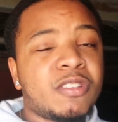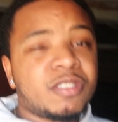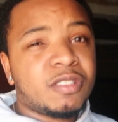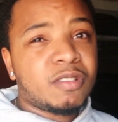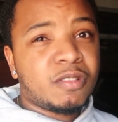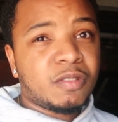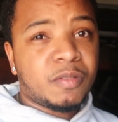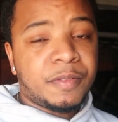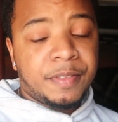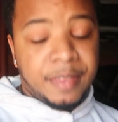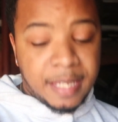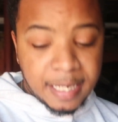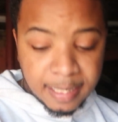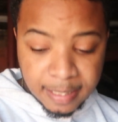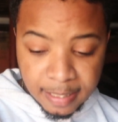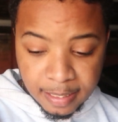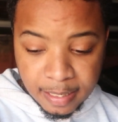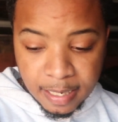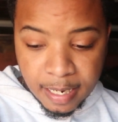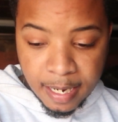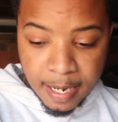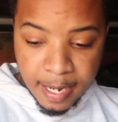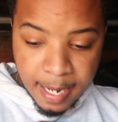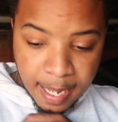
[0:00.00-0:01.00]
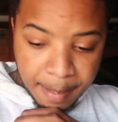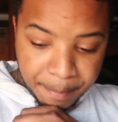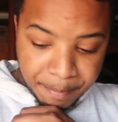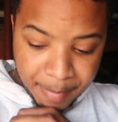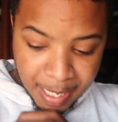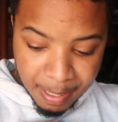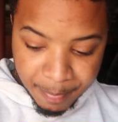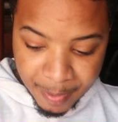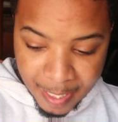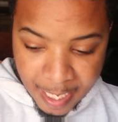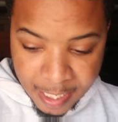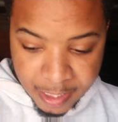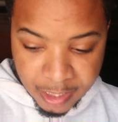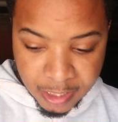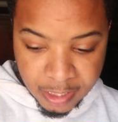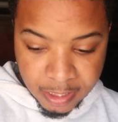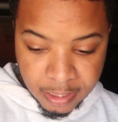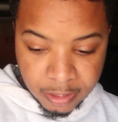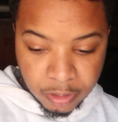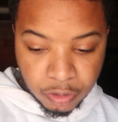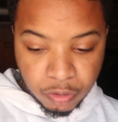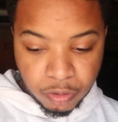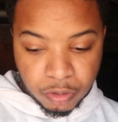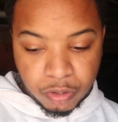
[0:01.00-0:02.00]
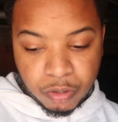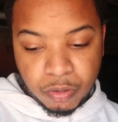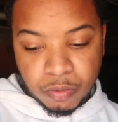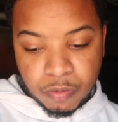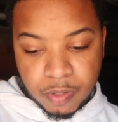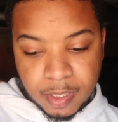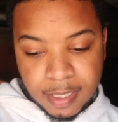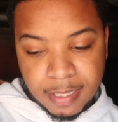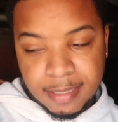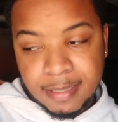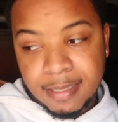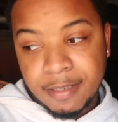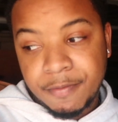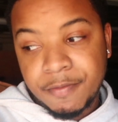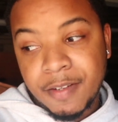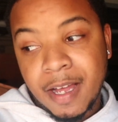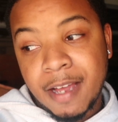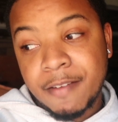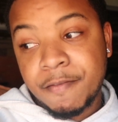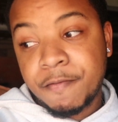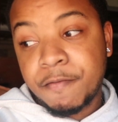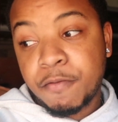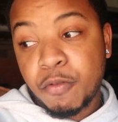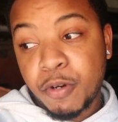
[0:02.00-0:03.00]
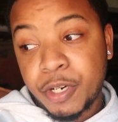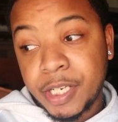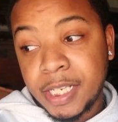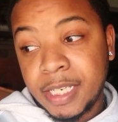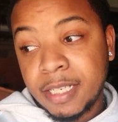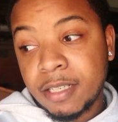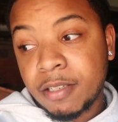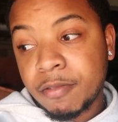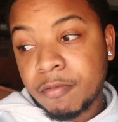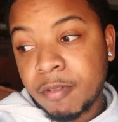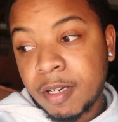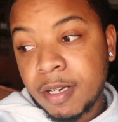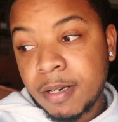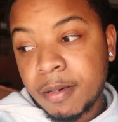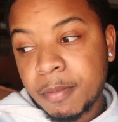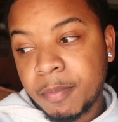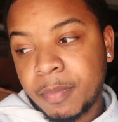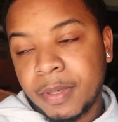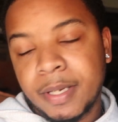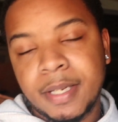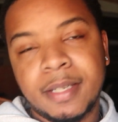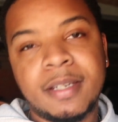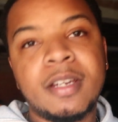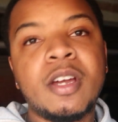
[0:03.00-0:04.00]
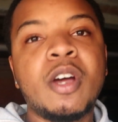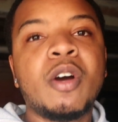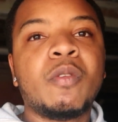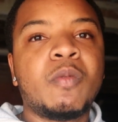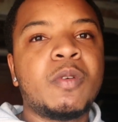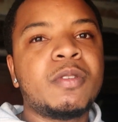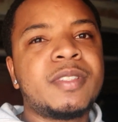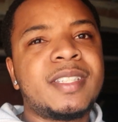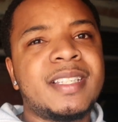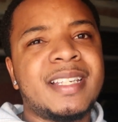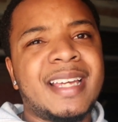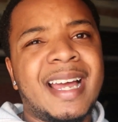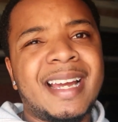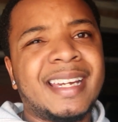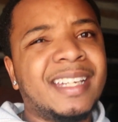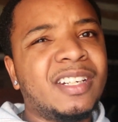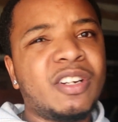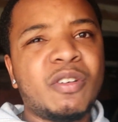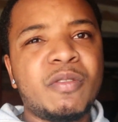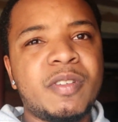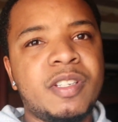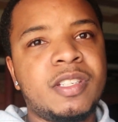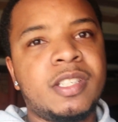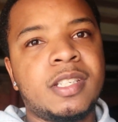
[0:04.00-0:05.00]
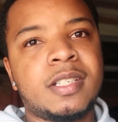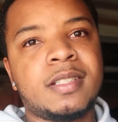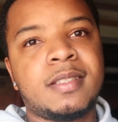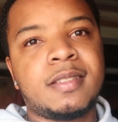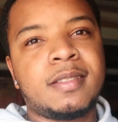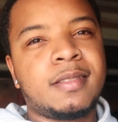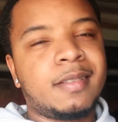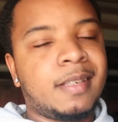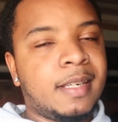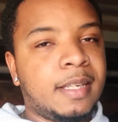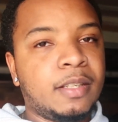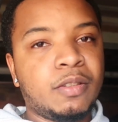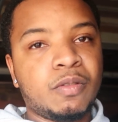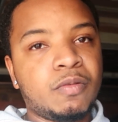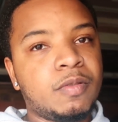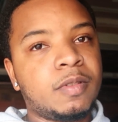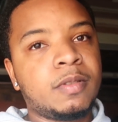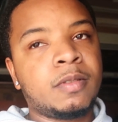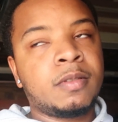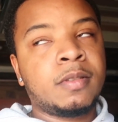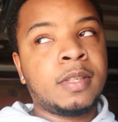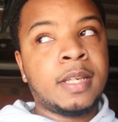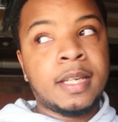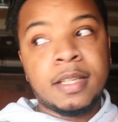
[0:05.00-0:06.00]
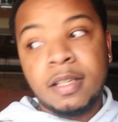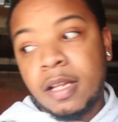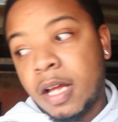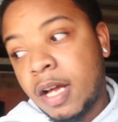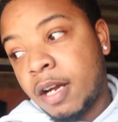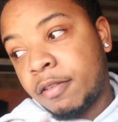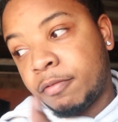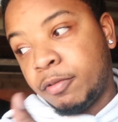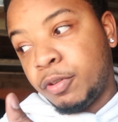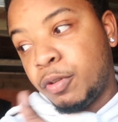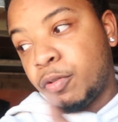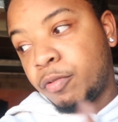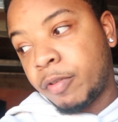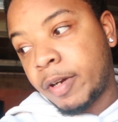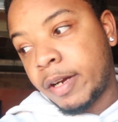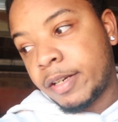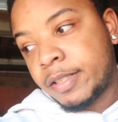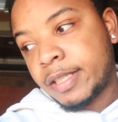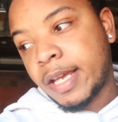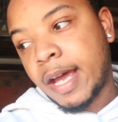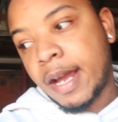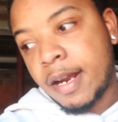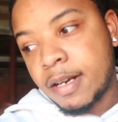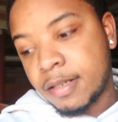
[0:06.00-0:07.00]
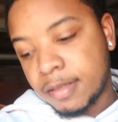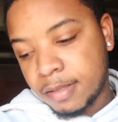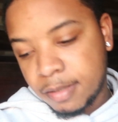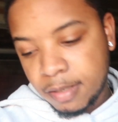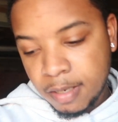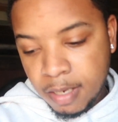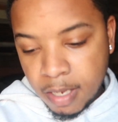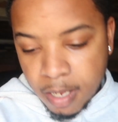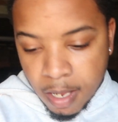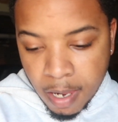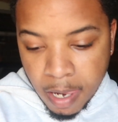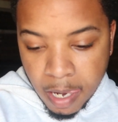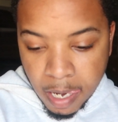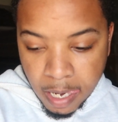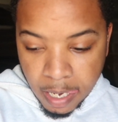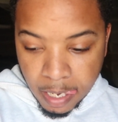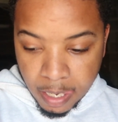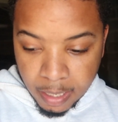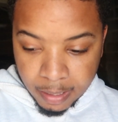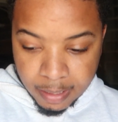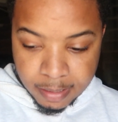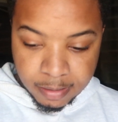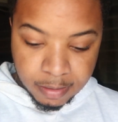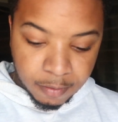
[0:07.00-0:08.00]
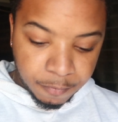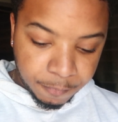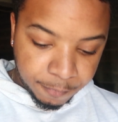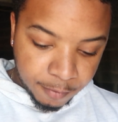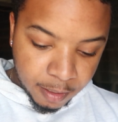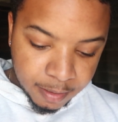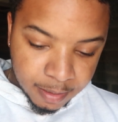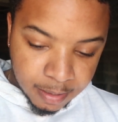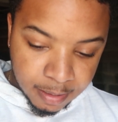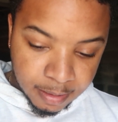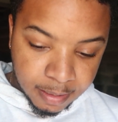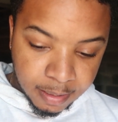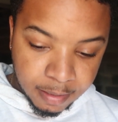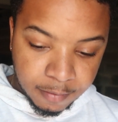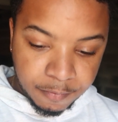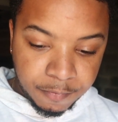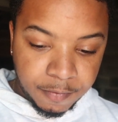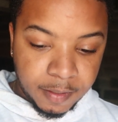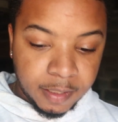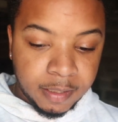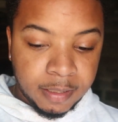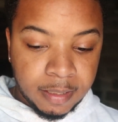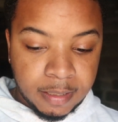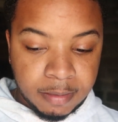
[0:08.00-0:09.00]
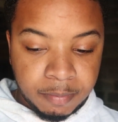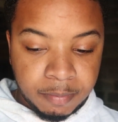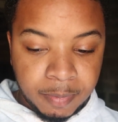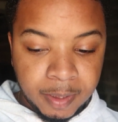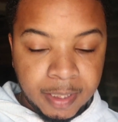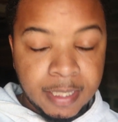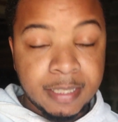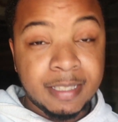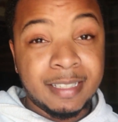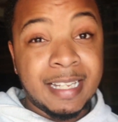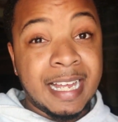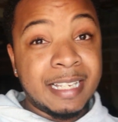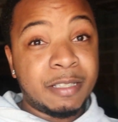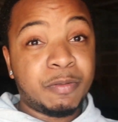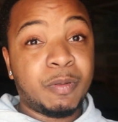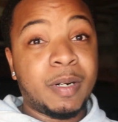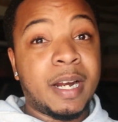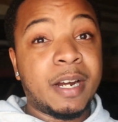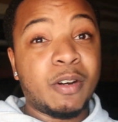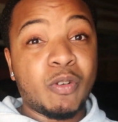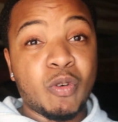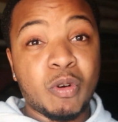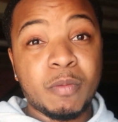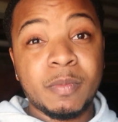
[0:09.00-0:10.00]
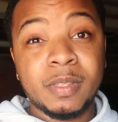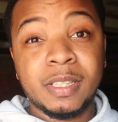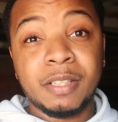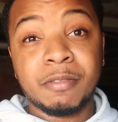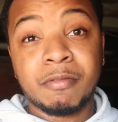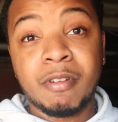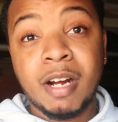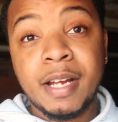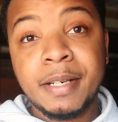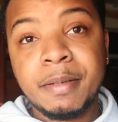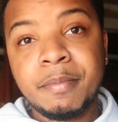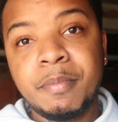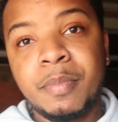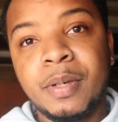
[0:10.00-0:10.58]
also thinking maybe I should have did a 265/40 in the rear, but we'll see. I can always just get new rear tires, because the front is gonna fit good because that's what I normally run,